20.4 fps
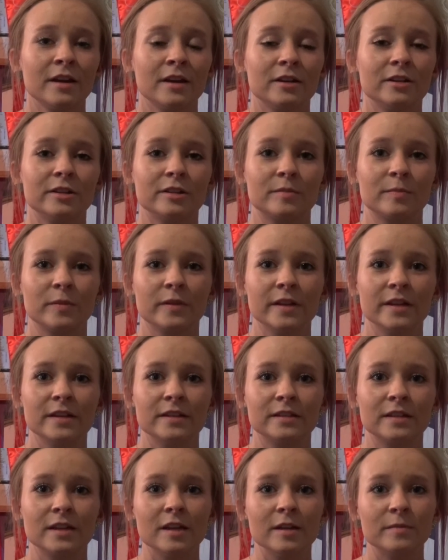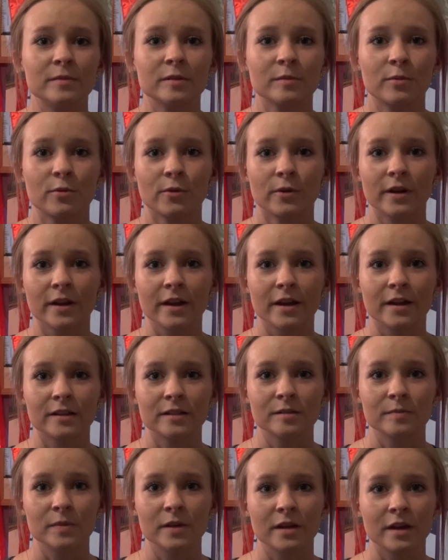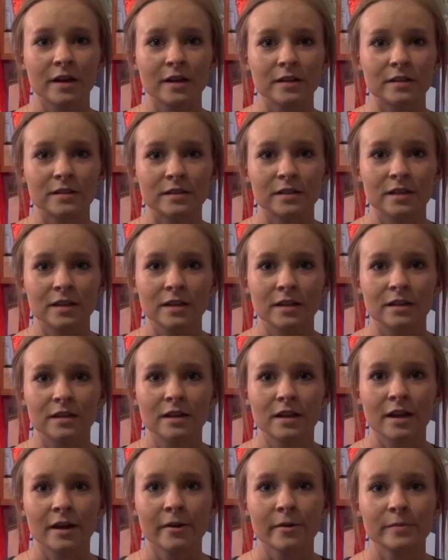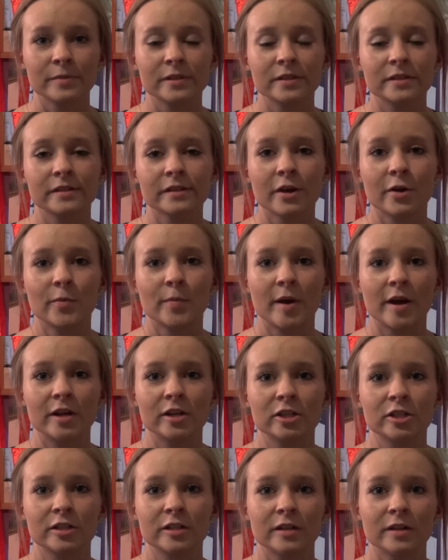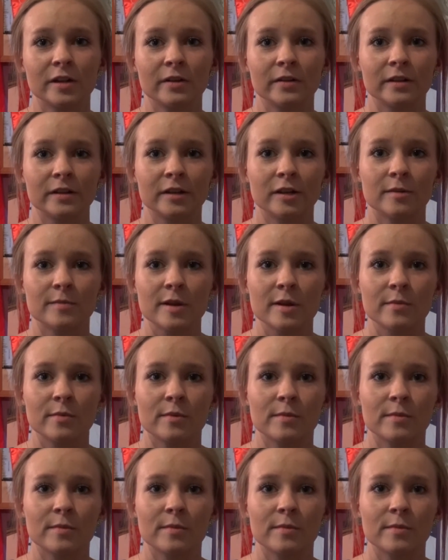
just please keep supporting us because it helps so much to know that there are people